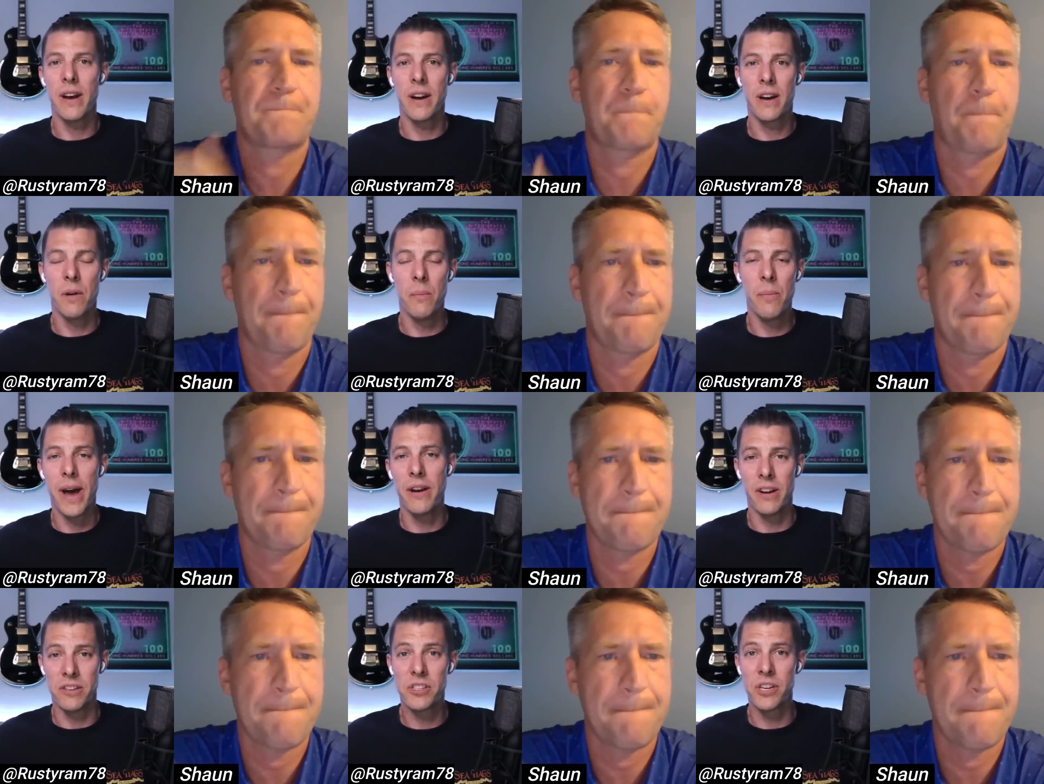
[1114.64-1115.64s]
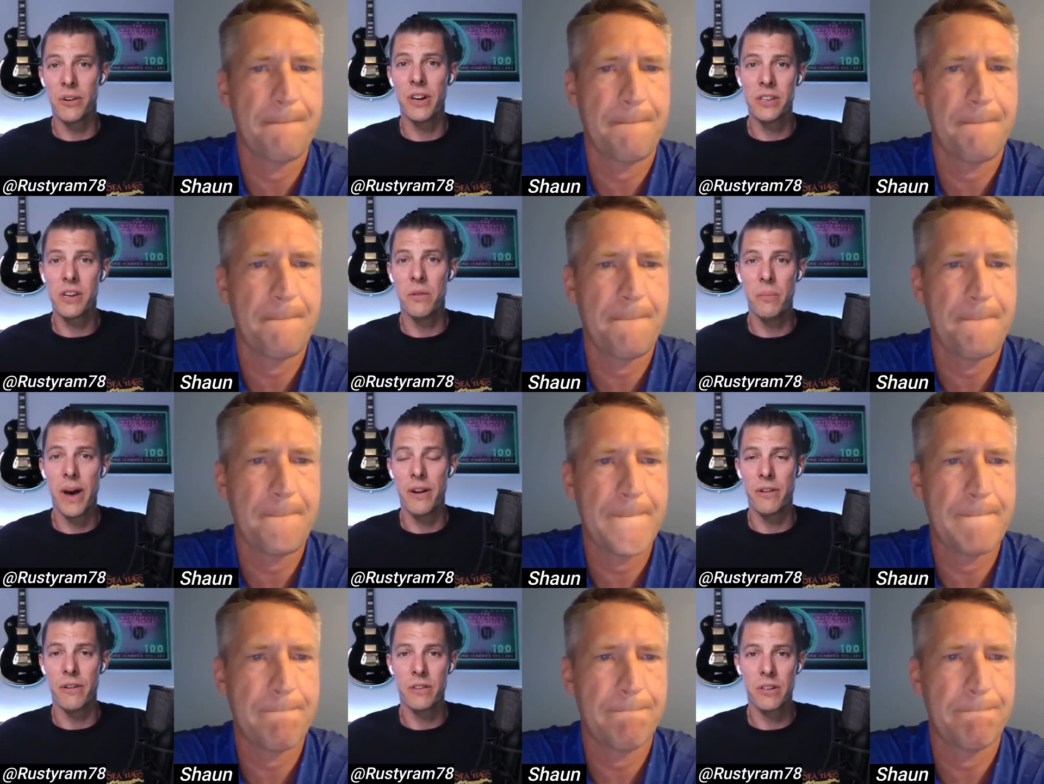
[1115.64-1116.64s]
Speaker 1: a compet- a serious
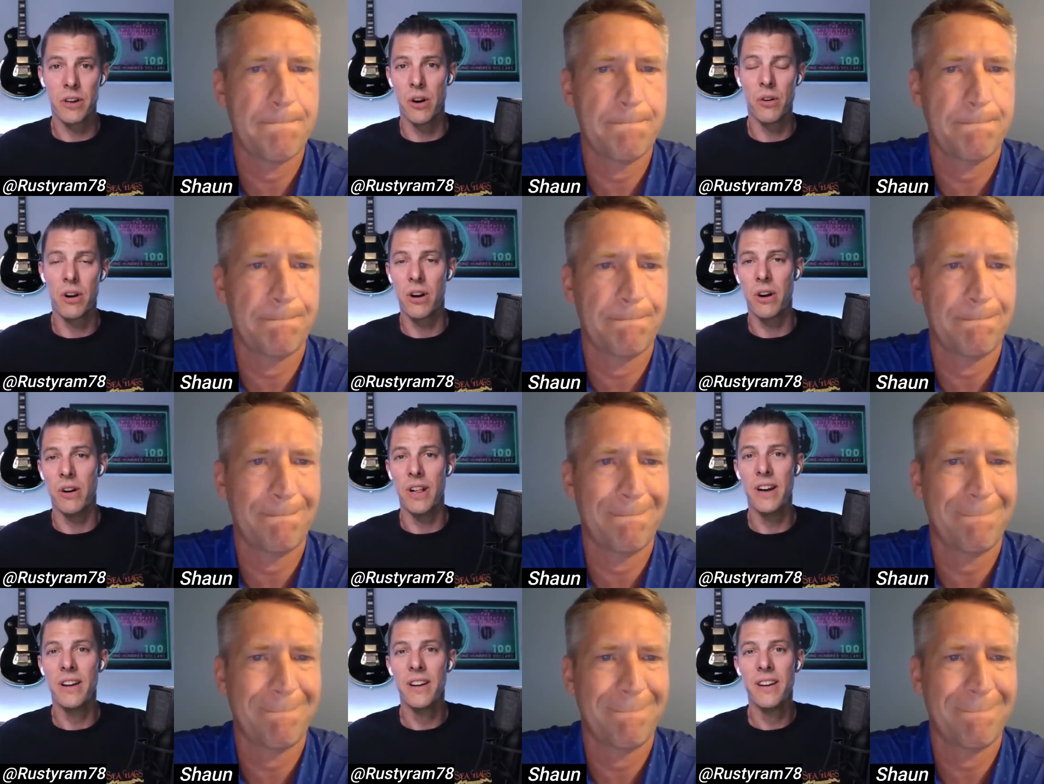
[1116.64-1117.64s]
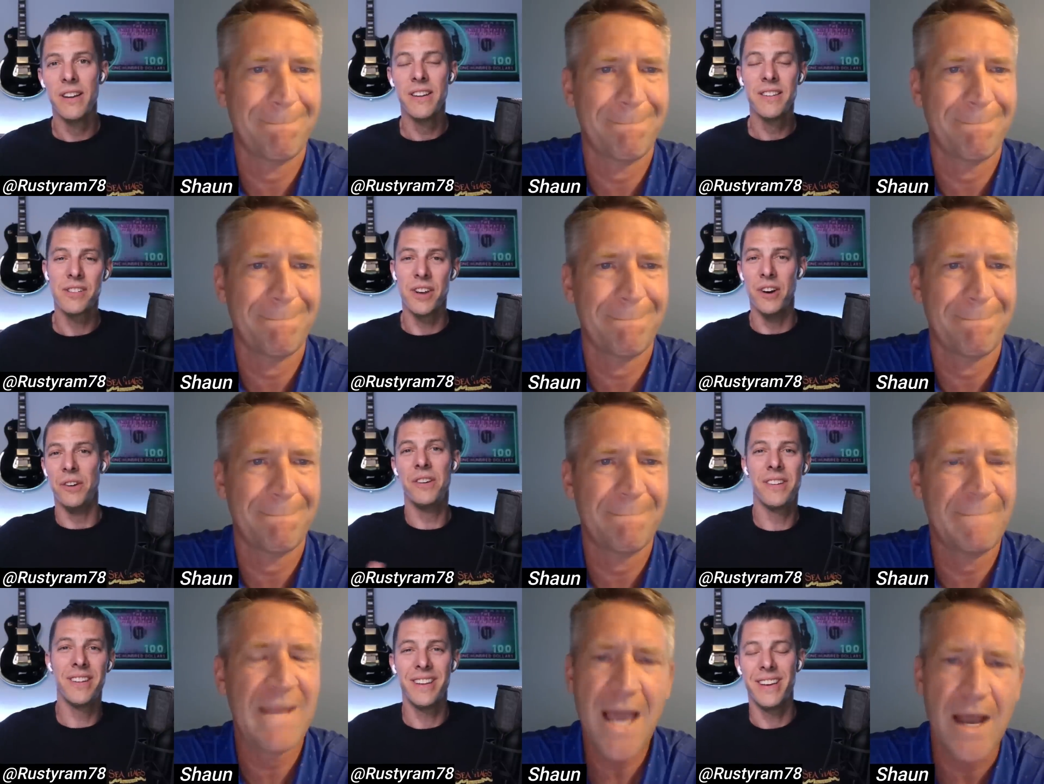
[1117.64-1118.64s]
competitor to Coca-Cola. So,
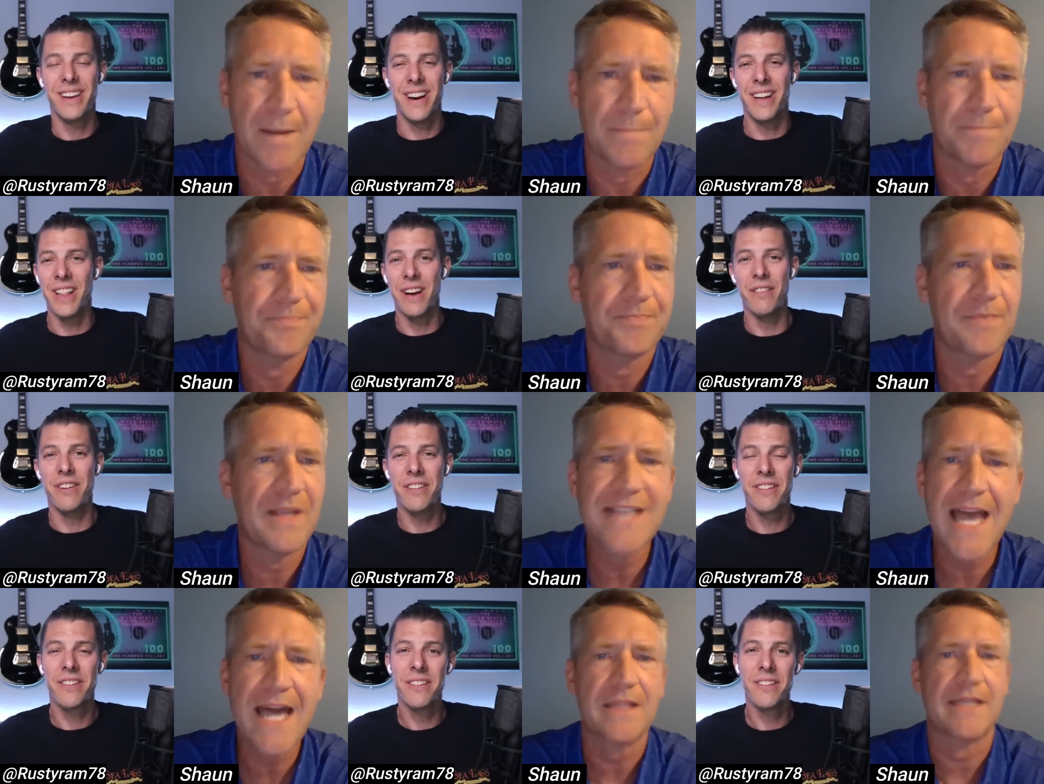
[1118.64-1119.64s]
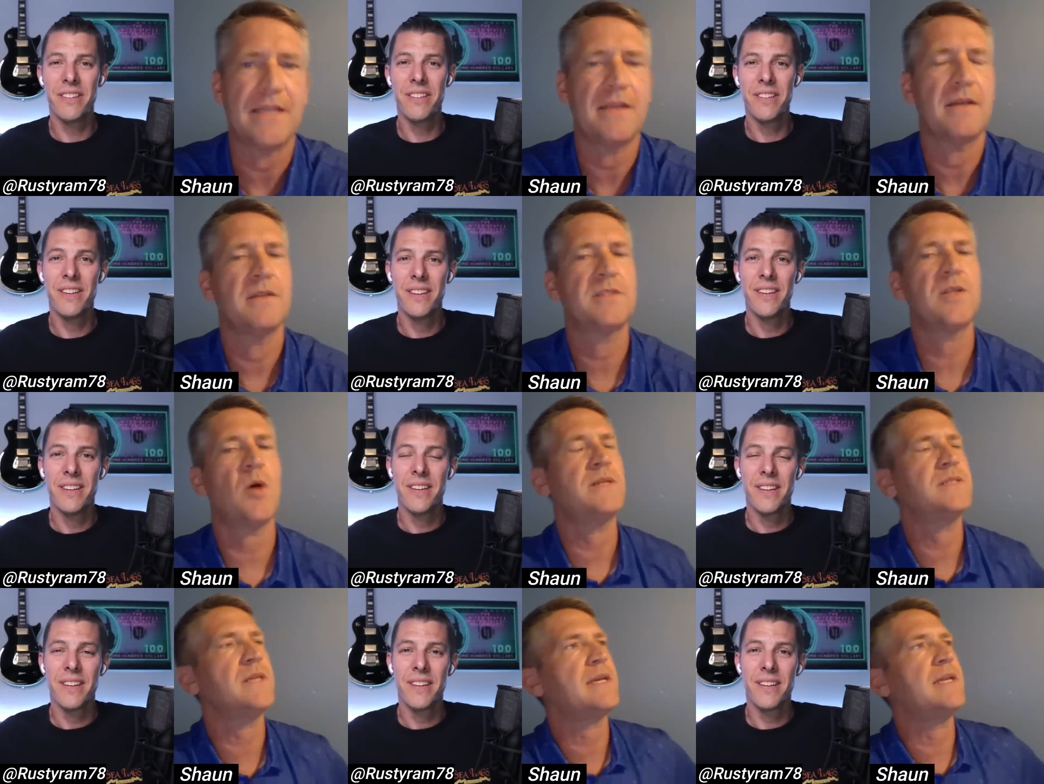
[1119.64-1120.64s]
yeah, I love it. Exactly.
Speaker 2: So
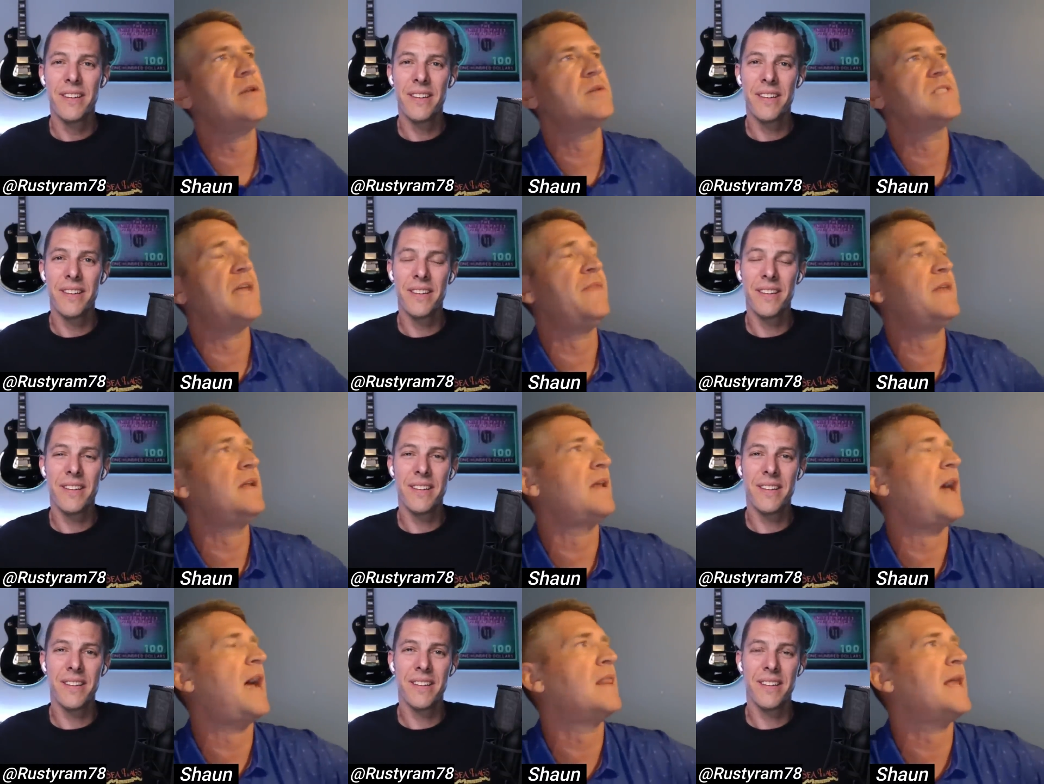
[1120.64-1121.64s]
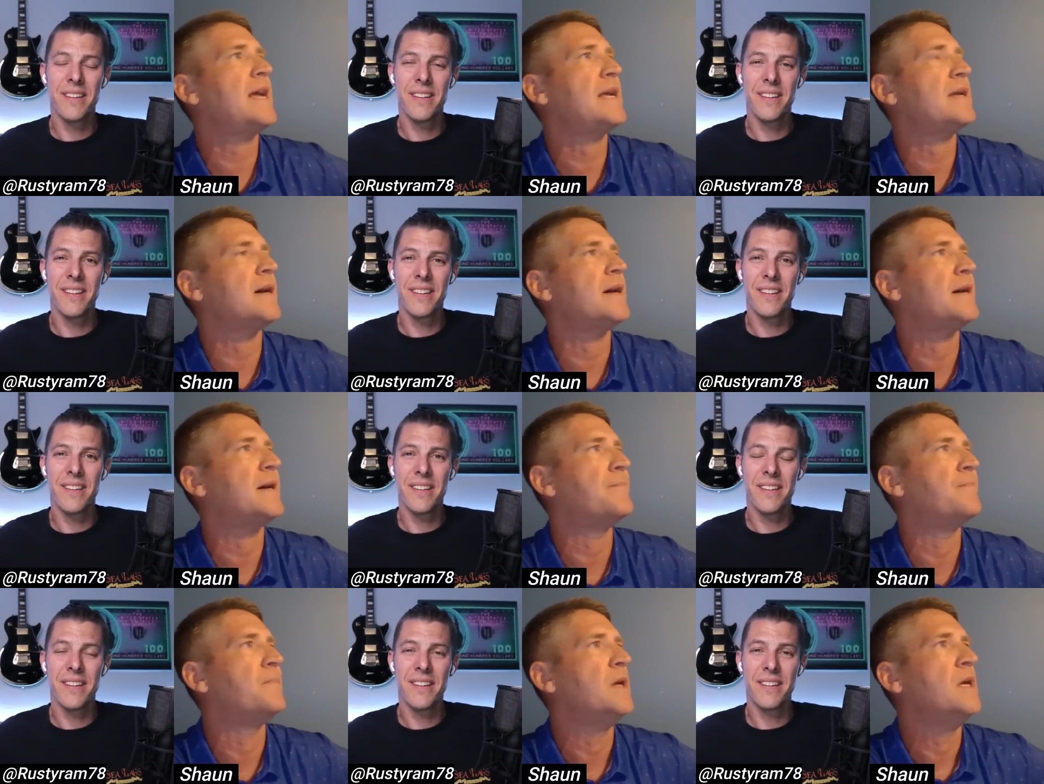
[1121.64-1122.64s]
it's like, you know, and then I like,
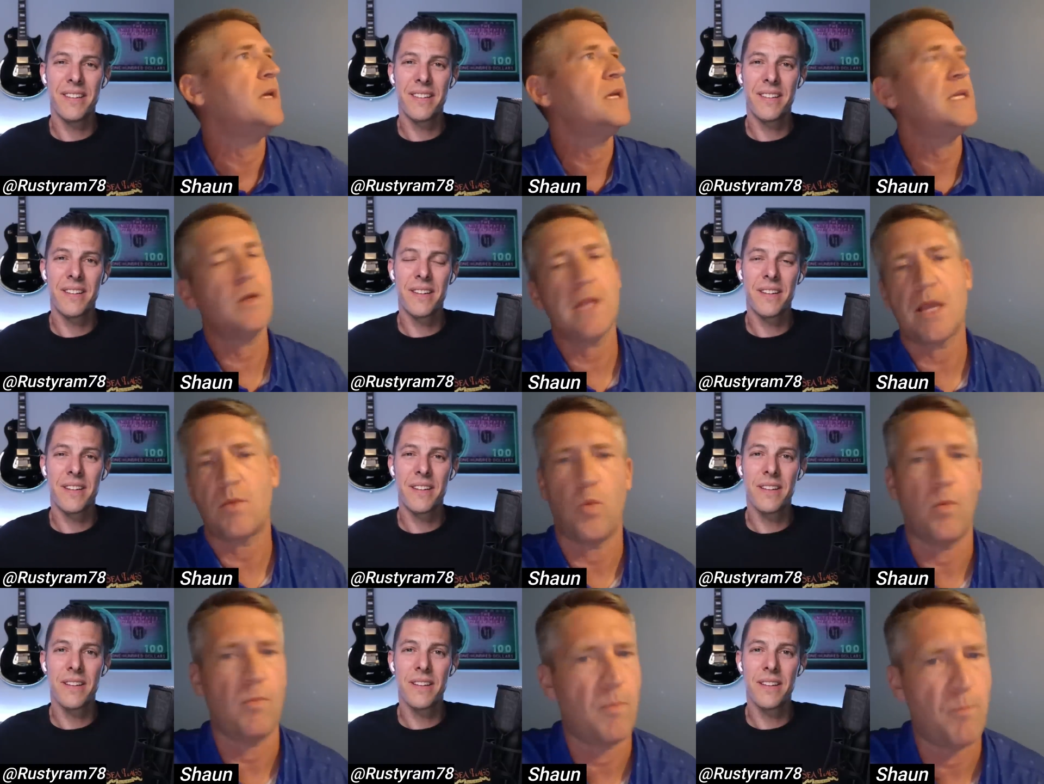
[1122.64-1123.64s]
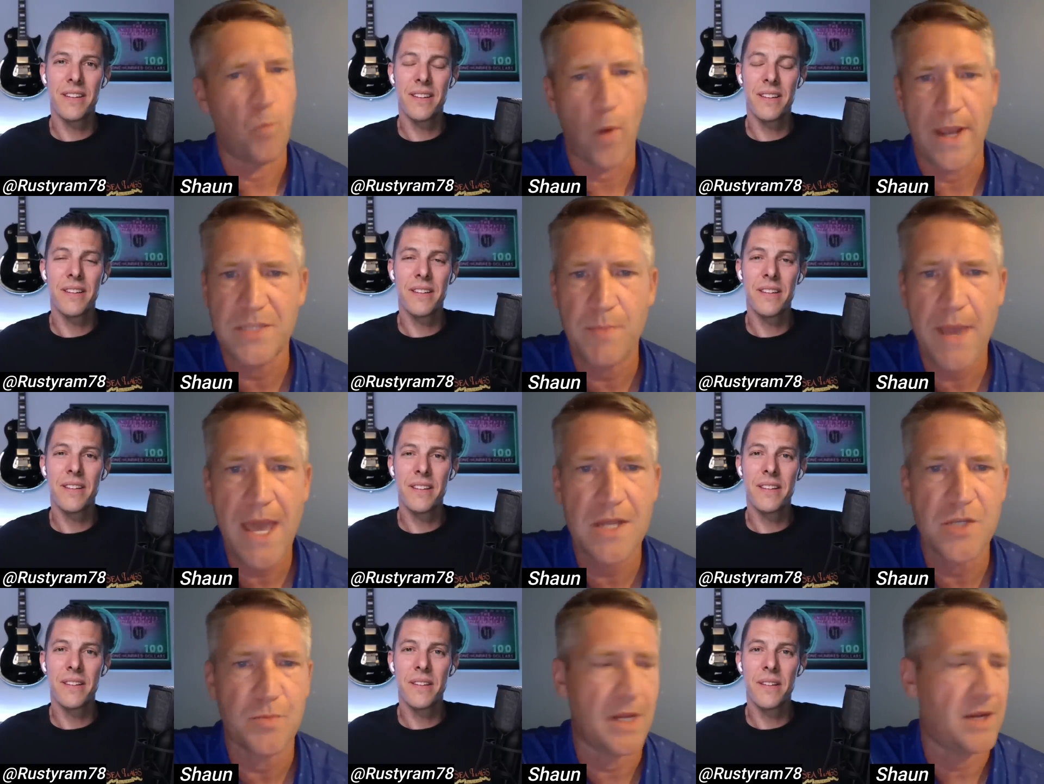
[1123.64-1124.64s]
um, you know, like waste
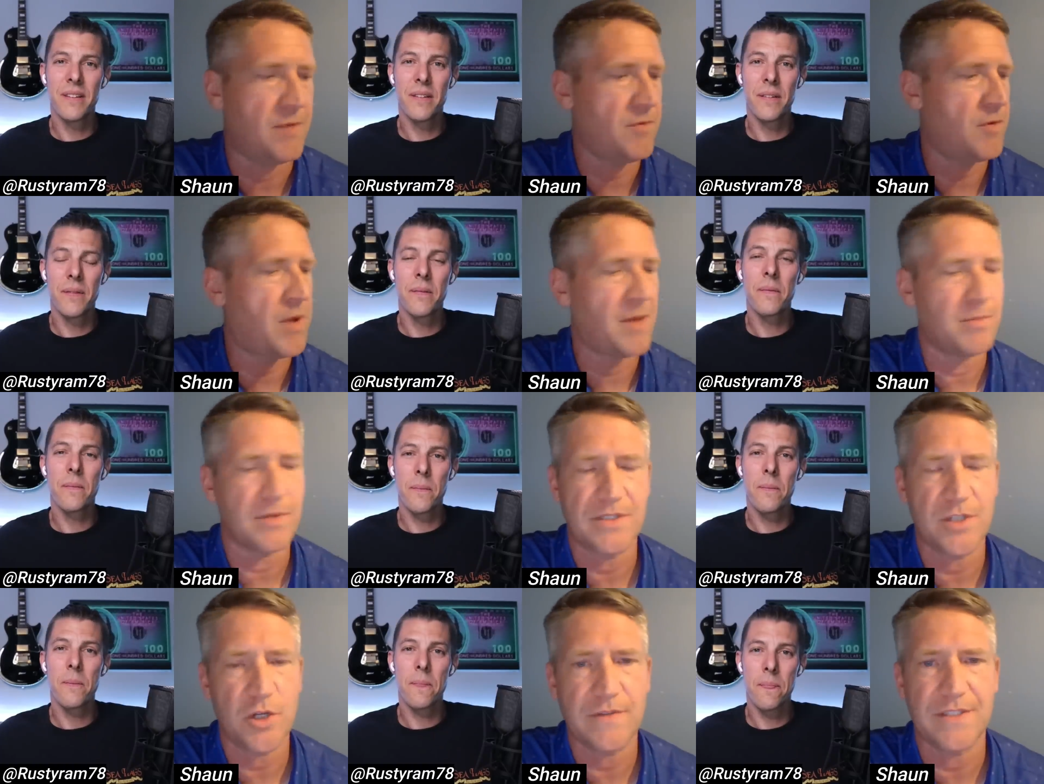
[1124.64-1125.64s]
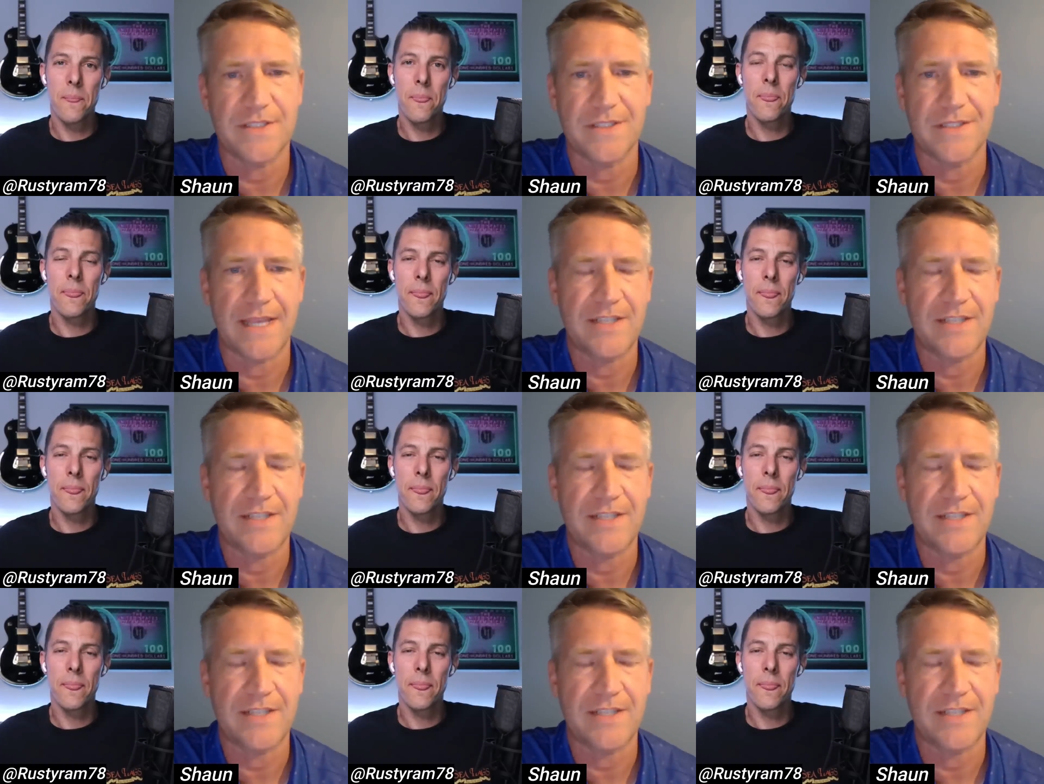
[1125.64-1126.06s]
management or public services.